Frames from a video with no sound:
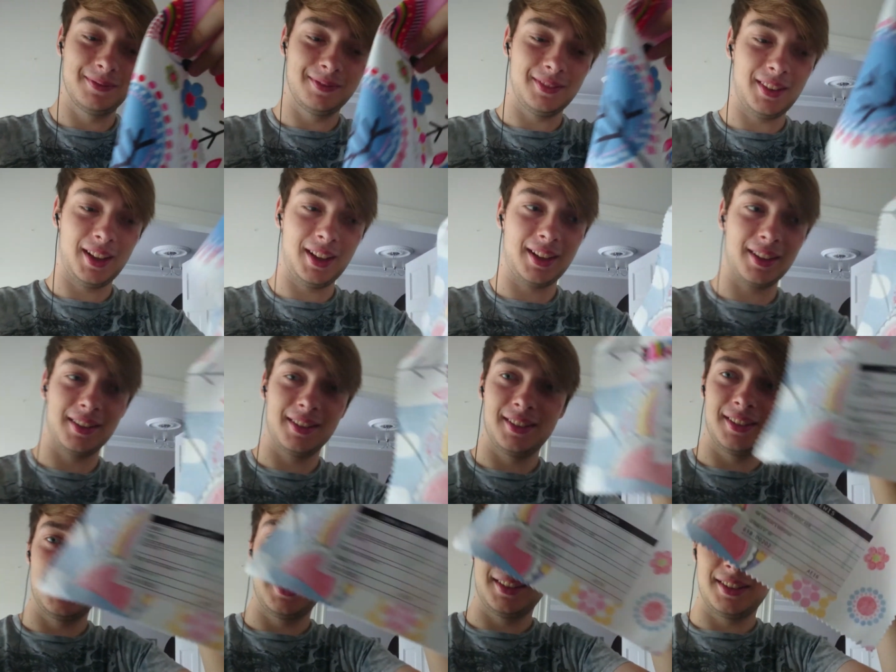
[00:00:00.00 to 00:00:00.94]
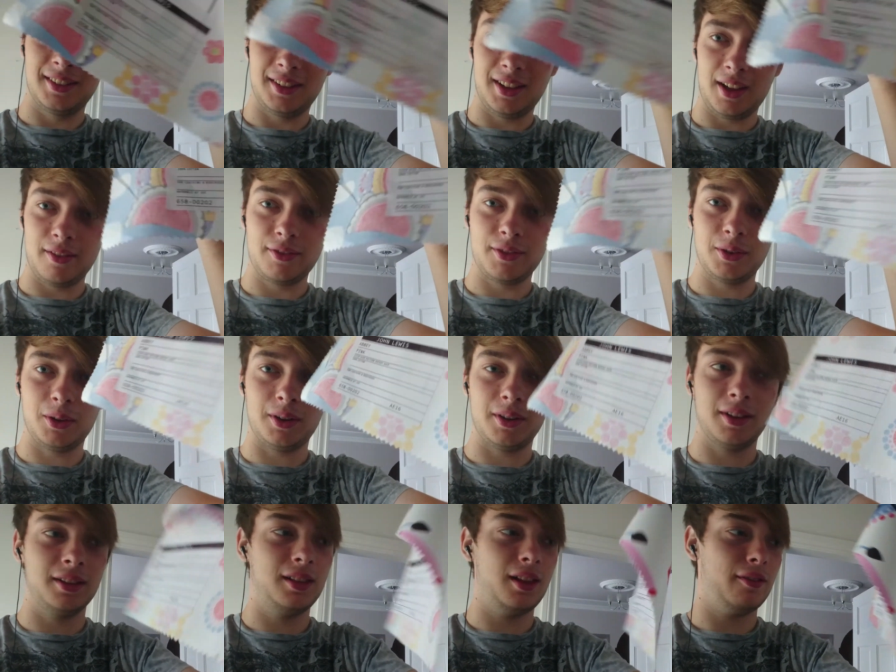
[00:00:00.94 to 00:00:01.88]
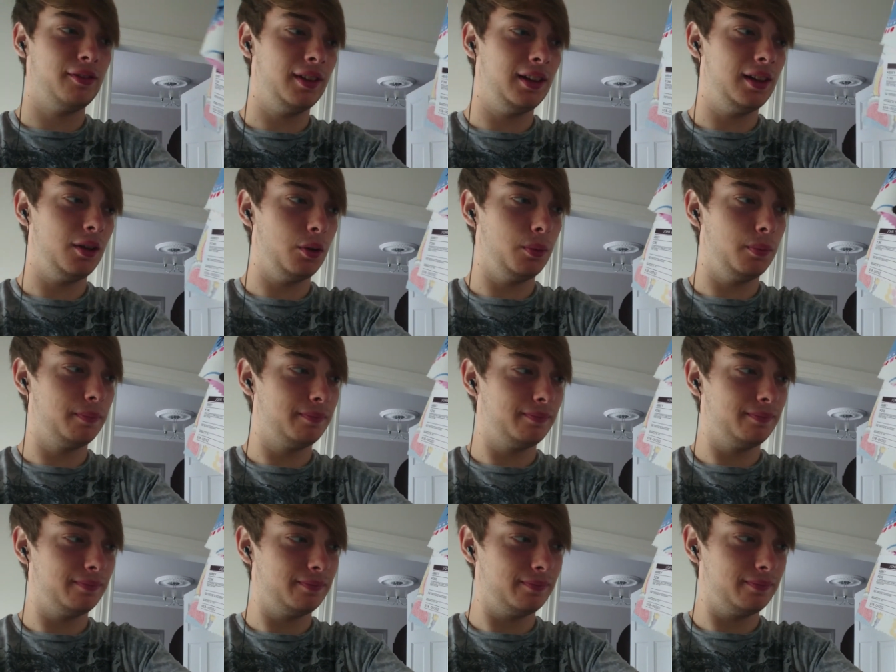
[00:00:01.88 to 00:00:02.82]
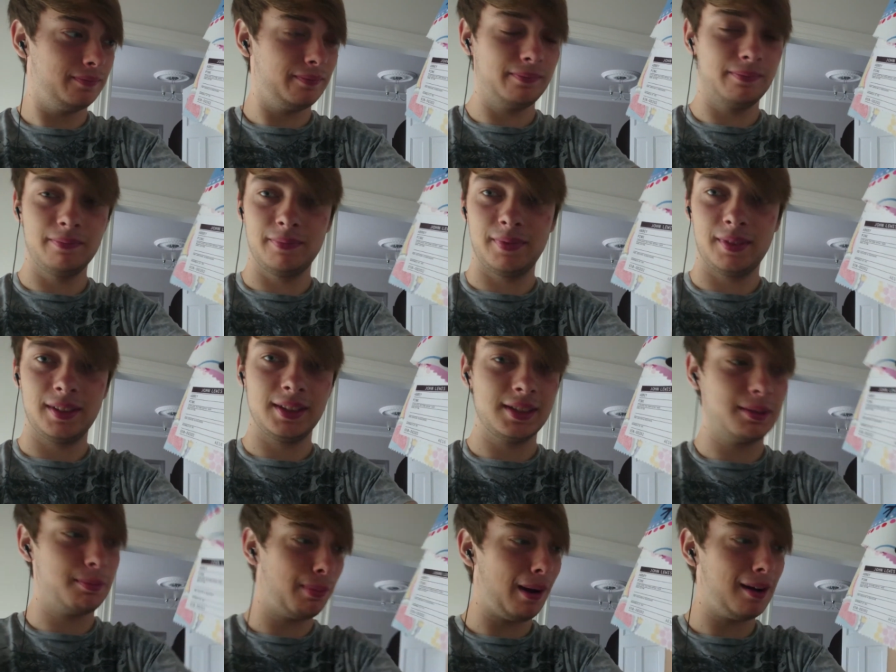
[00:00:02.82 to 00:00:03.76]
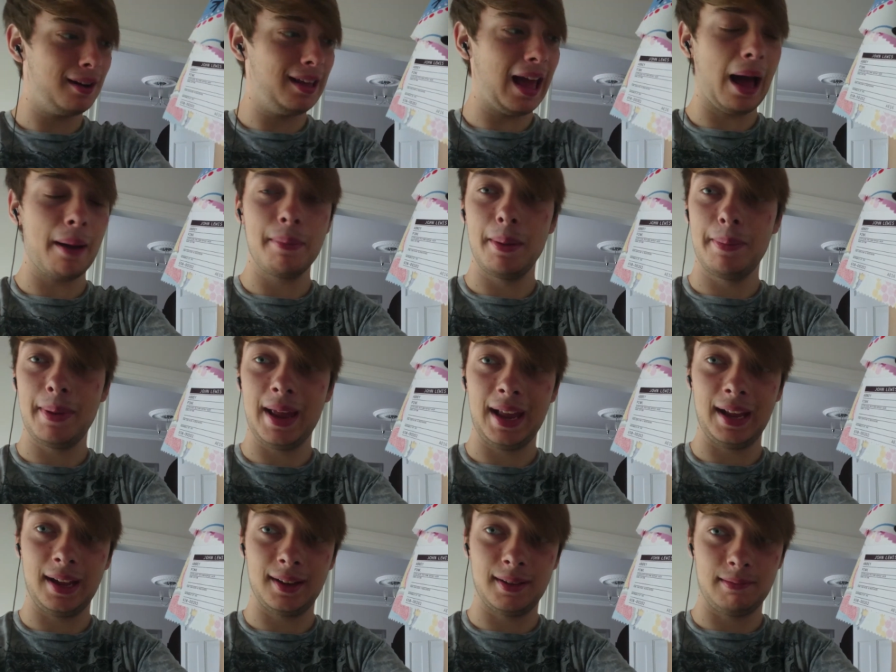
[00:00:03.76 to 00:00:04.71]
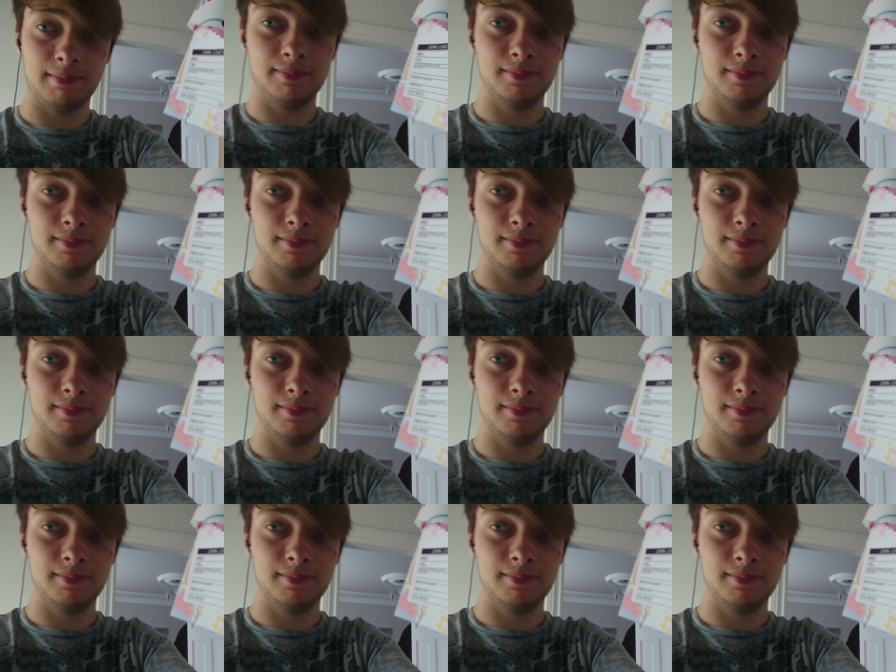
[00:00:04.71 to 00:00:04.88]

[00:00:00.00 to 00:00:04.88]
Like, I've got a lovely little. It's apparently Abby Pink.